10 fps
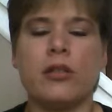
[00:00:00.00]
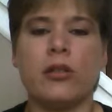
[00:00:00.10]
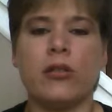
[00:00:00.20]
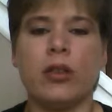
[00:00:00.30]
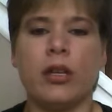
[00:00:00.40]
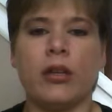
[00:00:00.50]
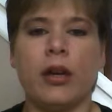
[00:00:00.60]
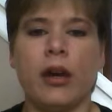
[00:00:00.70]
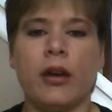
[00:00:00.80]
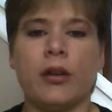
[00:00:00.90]
to
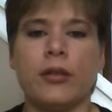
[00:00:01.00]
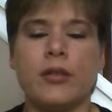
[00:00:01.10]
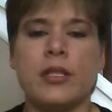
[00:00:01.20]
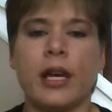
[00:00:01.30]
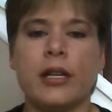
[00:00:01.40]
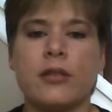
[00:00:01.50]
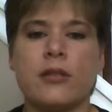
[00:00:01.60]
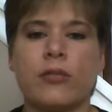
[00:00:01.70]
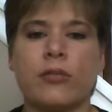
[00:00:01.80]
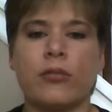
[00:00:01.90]
the
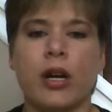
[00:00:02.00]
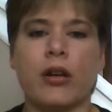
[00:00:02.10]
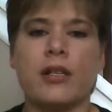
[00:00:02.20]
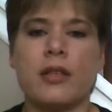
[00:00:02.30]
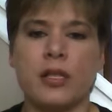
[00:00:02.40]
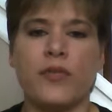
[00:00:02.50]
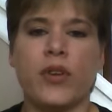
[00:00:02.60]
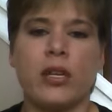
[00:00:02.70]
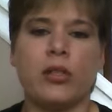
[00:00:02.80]
site's RSS feed,